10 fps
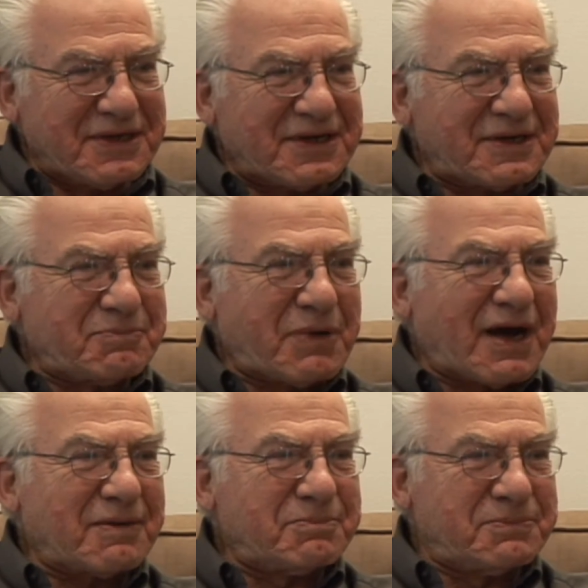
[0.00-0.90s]
Uh,
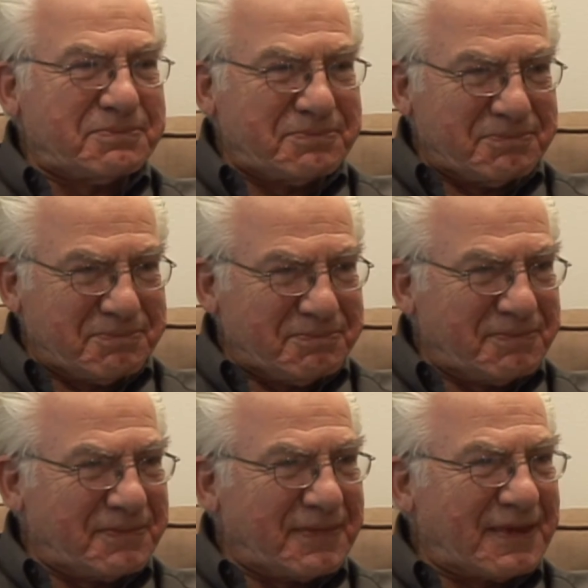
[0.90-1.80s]
Bob.
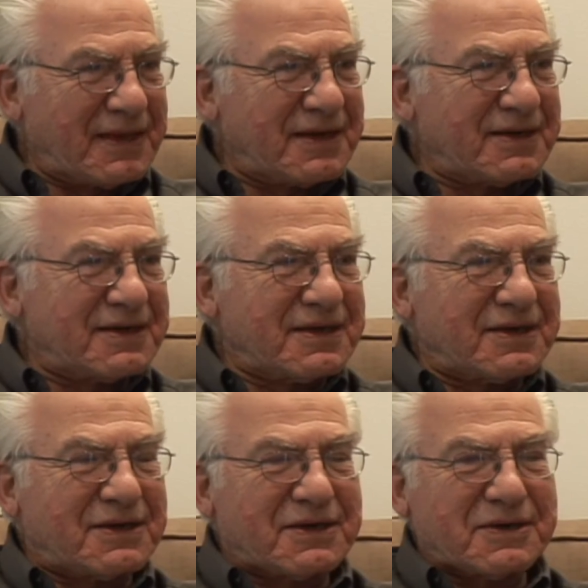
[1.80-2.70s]
Oh,
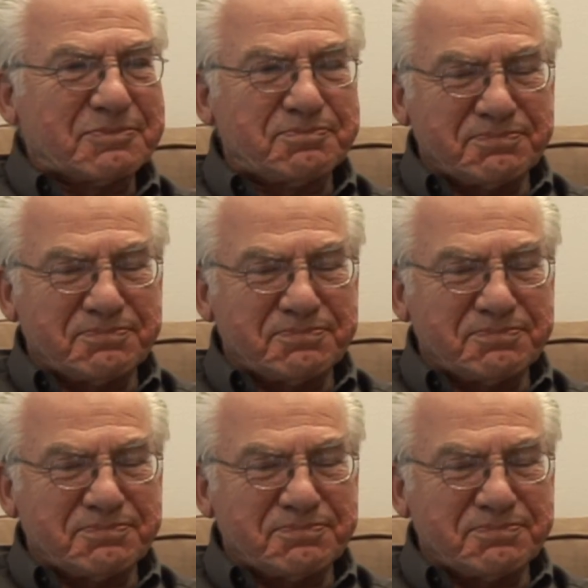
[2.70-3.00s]
yeah. Um,